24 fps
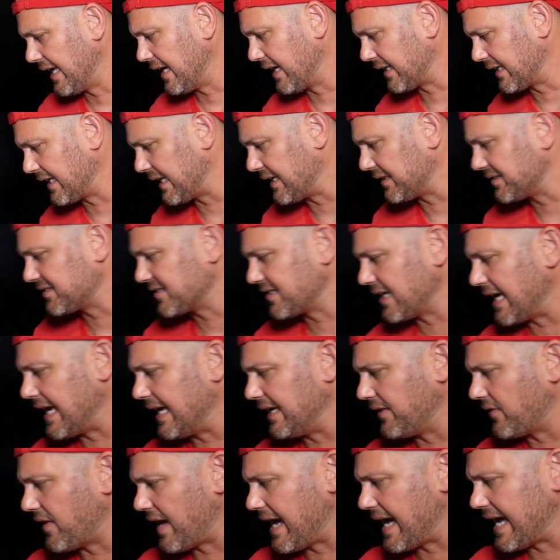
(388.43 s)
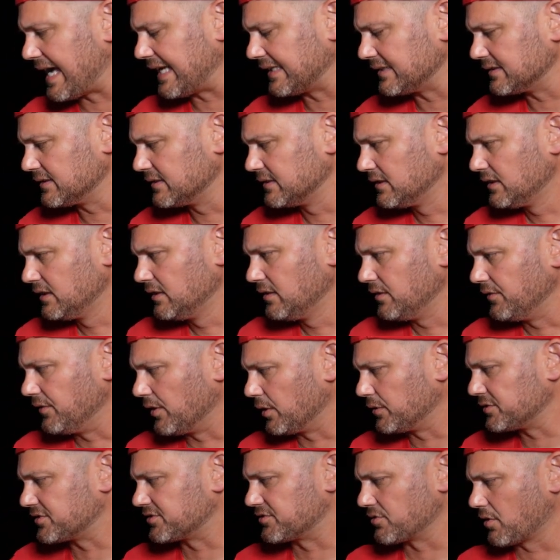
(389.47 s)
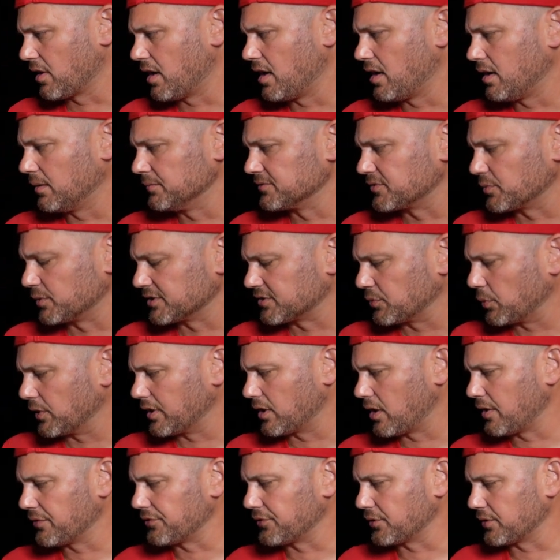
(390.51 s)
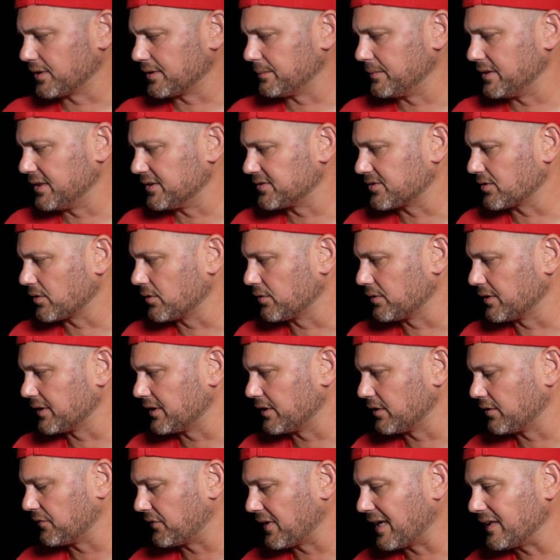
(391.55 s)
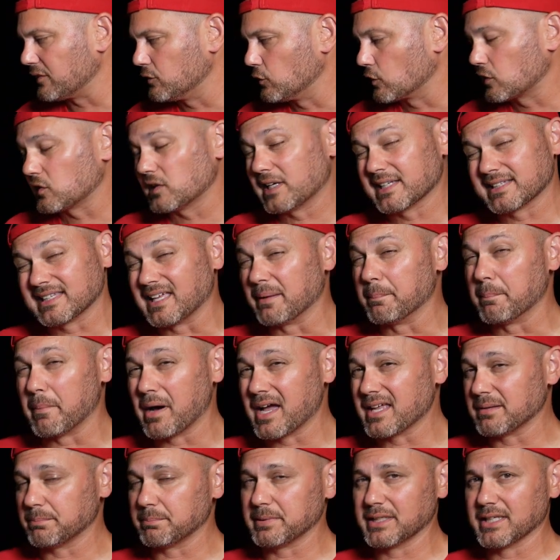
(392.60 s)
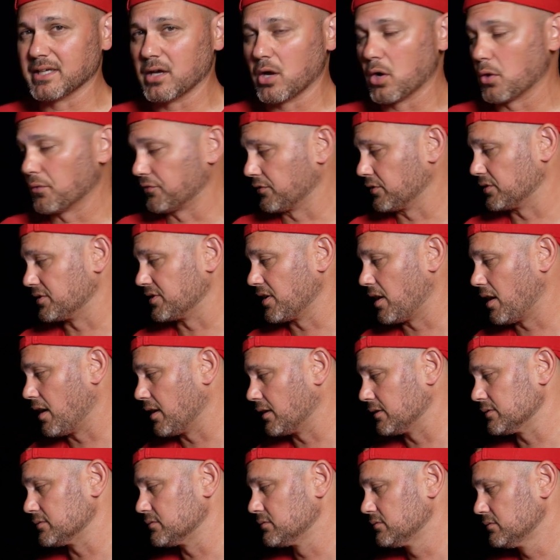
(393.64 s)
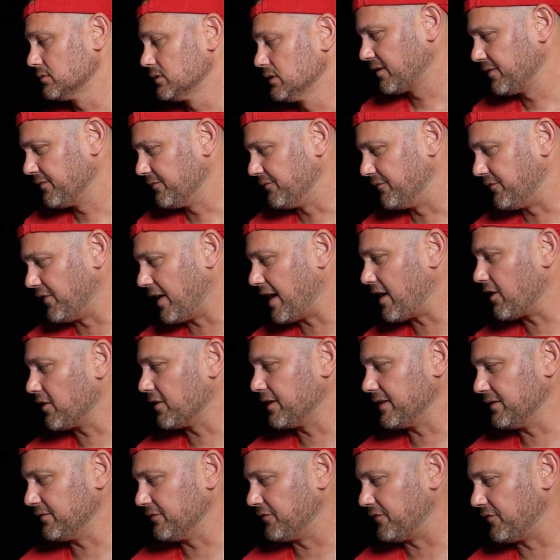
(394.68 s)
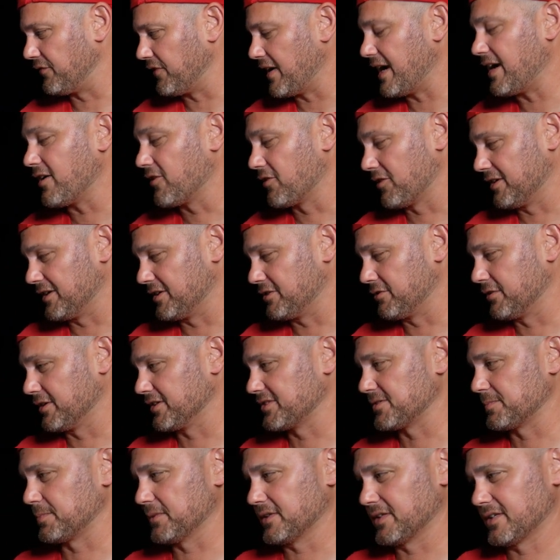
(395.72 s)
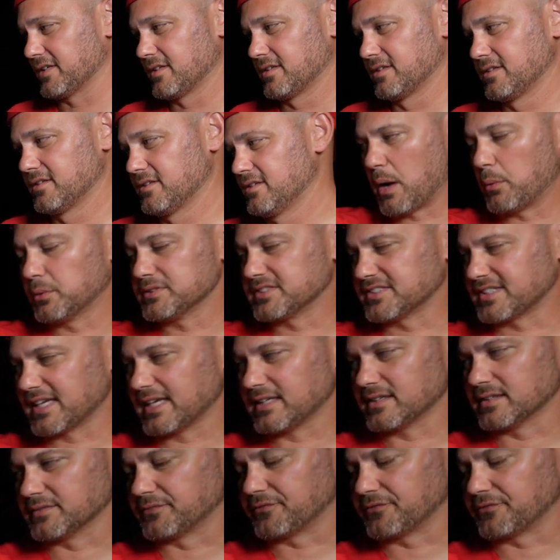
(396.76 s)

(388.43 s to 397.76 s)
I gotta say that those drums, which went on 30 minutes earlier, they look like they might be overdone. Very, very crispy. I would say the